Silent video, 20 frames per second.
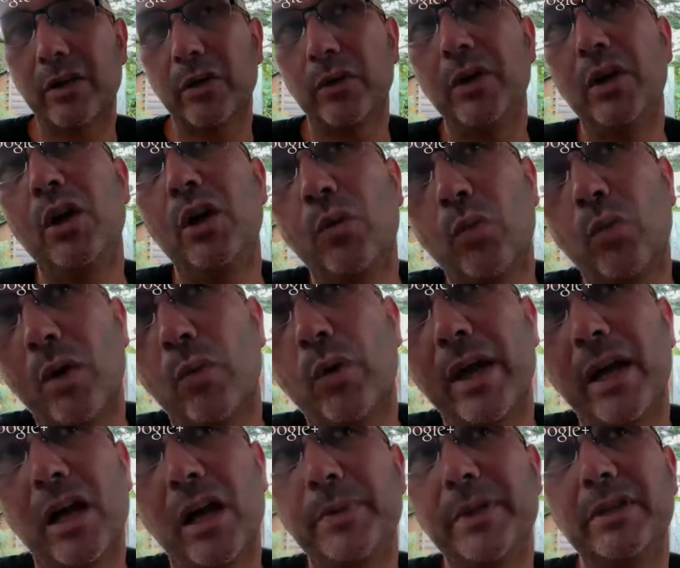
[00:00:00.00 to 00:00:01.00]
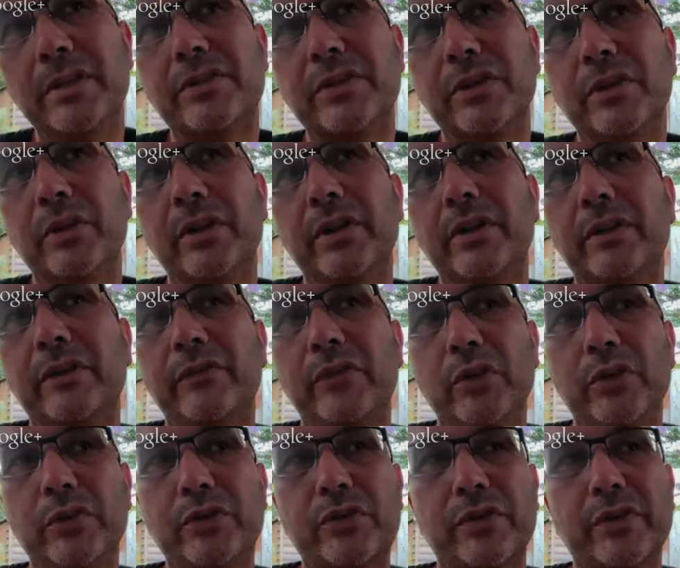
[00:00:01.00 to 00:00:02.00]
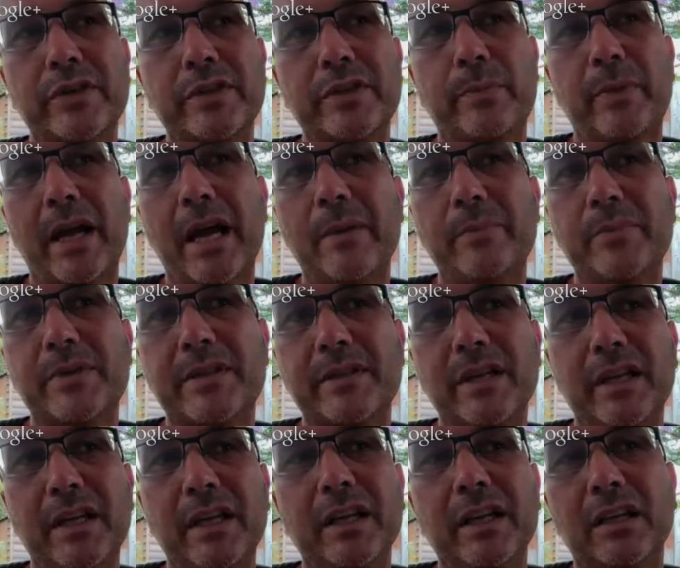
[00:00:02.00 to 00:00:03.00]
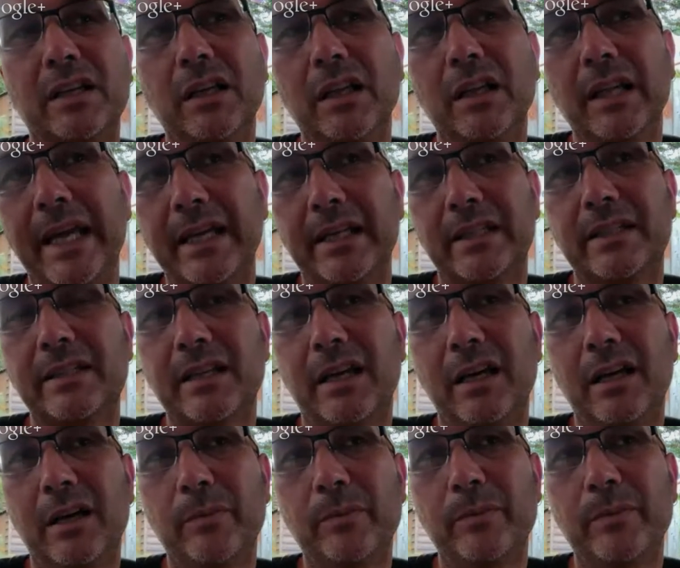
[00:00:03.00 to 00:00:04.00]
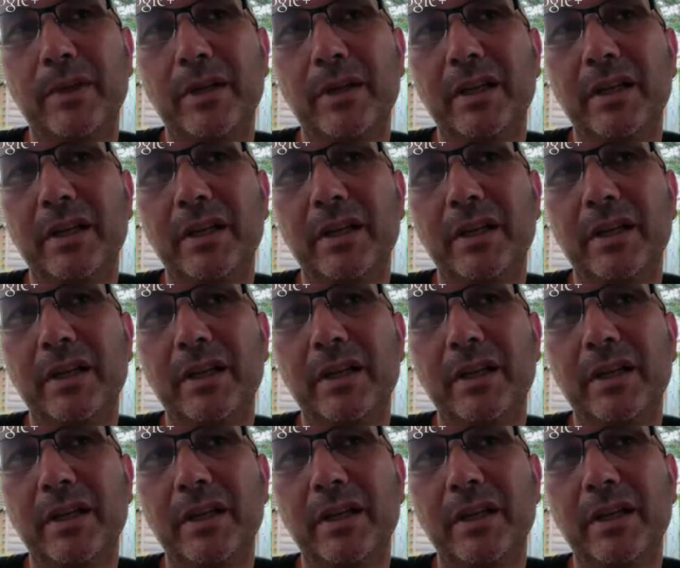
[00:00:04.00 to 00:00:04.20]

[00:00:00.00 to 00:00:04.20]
And so what we're hoping to do into the future is perhaps collect